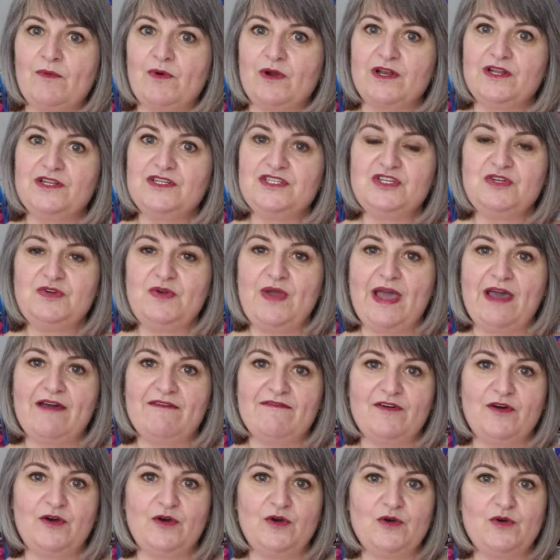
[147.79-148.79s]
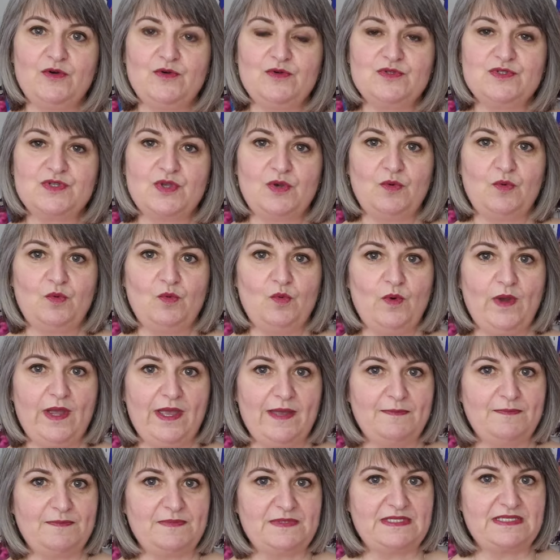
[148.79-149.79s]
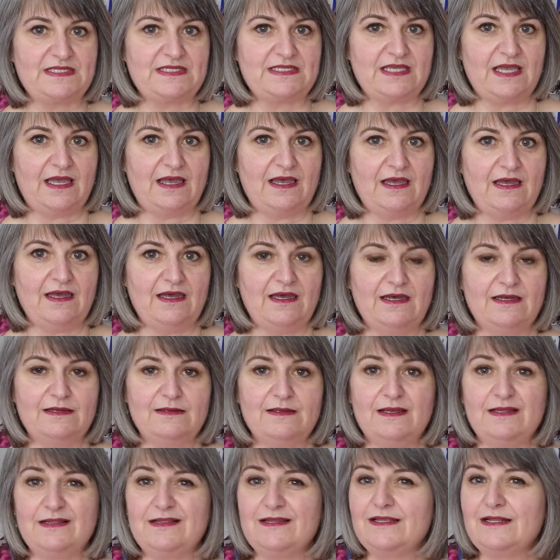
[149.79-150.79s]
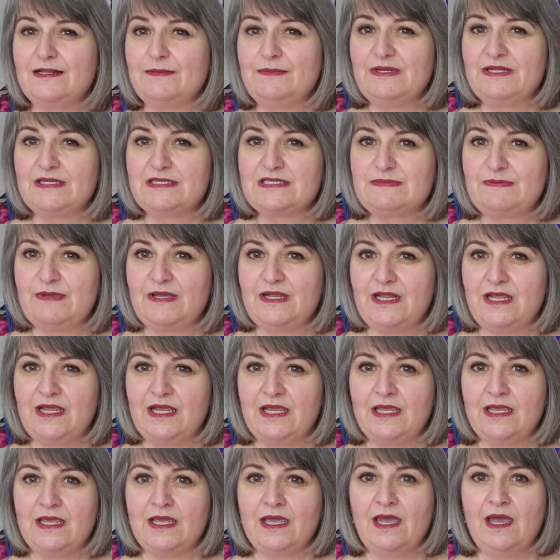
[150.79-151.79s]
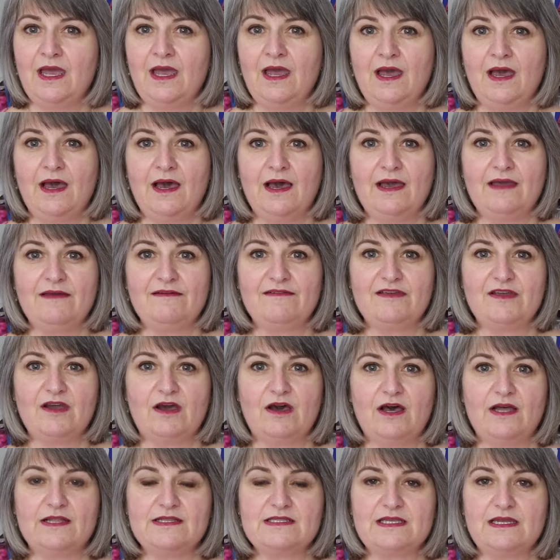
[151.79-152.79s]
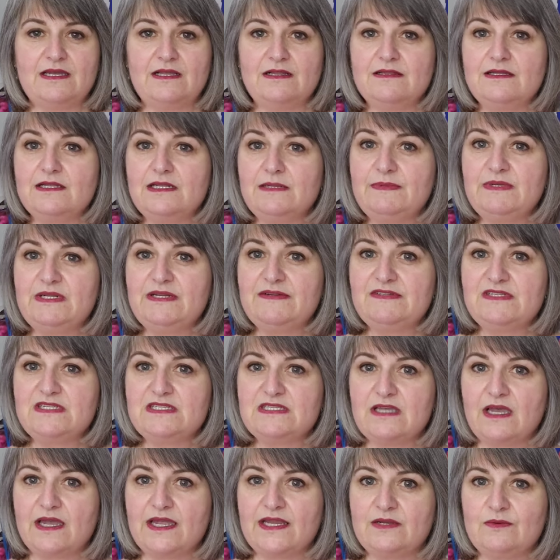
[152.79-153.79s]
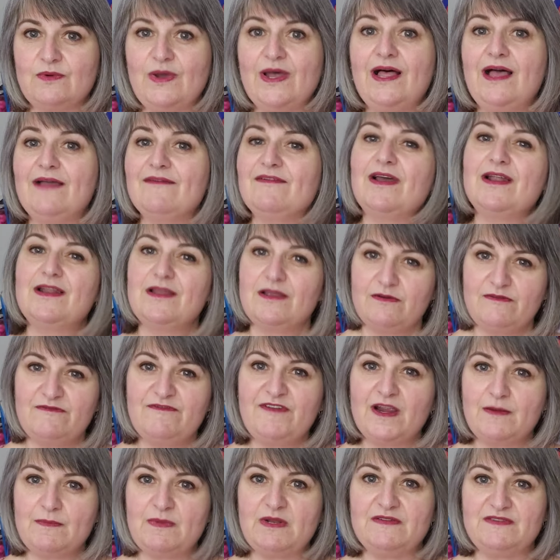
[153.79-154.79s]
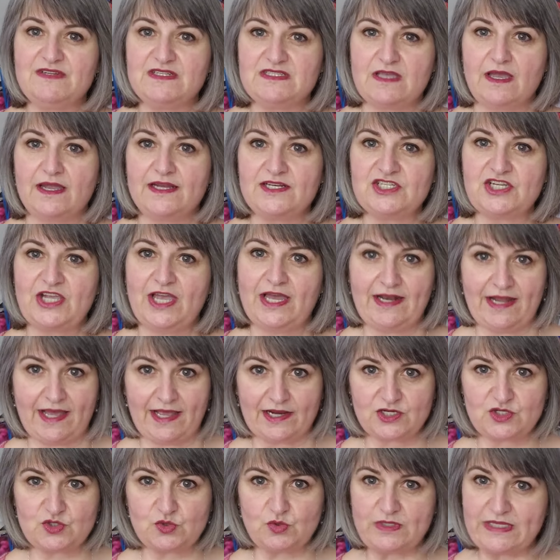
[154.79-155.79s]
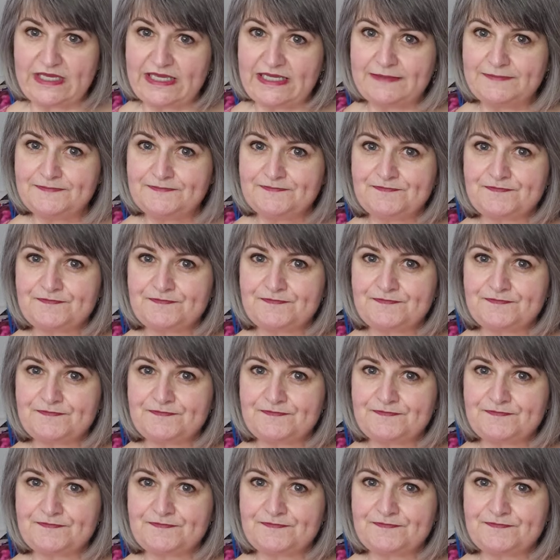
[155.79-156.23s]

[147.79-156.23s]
We're going to do FOs, whips, uh, a little bit of spinning. I've got a little bit of design. Well, I've got a fair bit of design chat actually.